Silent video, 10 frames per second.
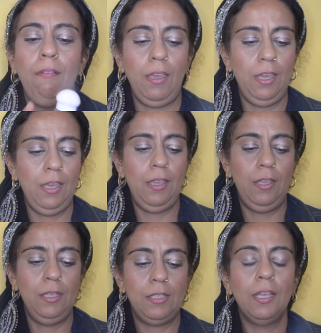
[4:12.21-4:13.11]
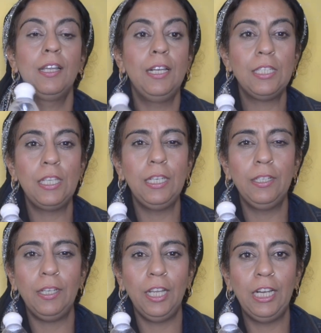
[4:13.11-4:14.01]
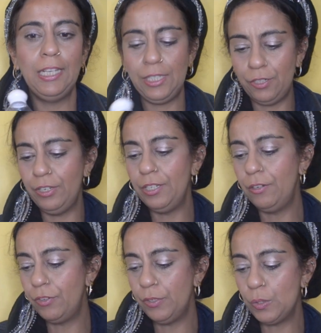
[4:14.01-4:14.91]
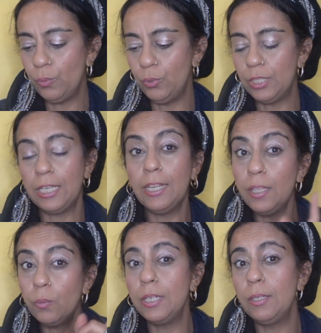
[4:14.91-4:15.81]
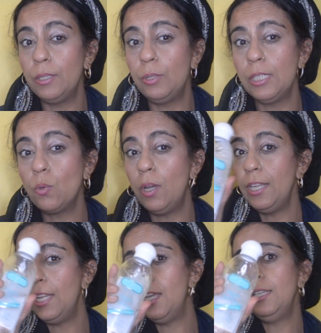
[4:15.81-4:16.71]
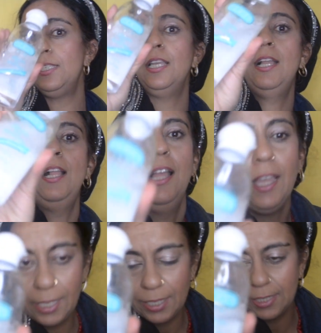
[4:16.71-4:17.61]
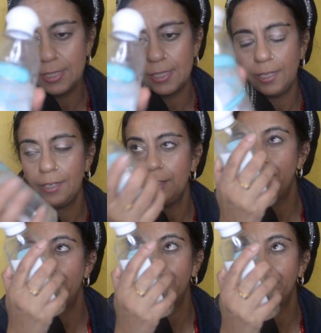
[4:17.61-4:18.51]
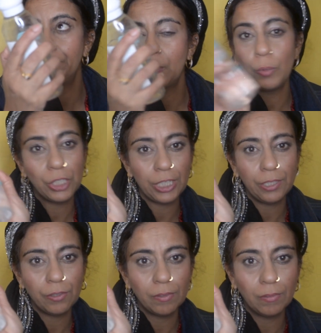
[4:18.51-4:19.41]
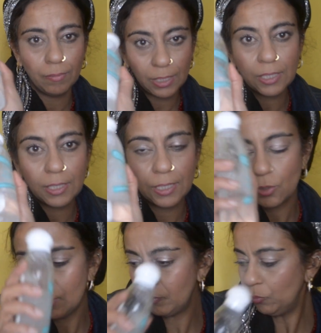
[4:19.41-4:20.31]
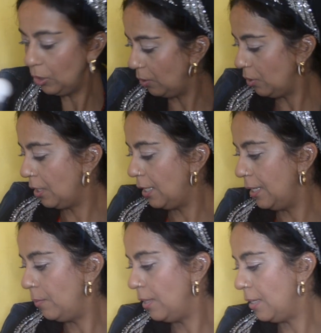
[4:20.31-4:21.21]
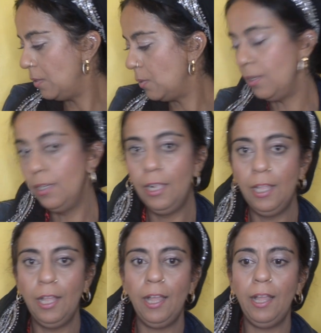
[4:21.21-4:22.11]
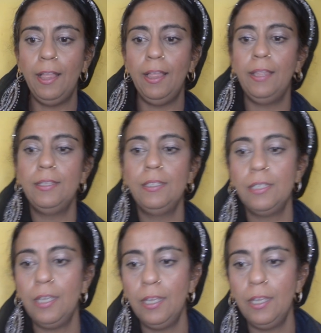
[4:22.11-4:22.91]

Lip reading: is glycerin and rosewater. Another one which is quite nice is witch hazel. That's a nice, you can clean it with that as well. And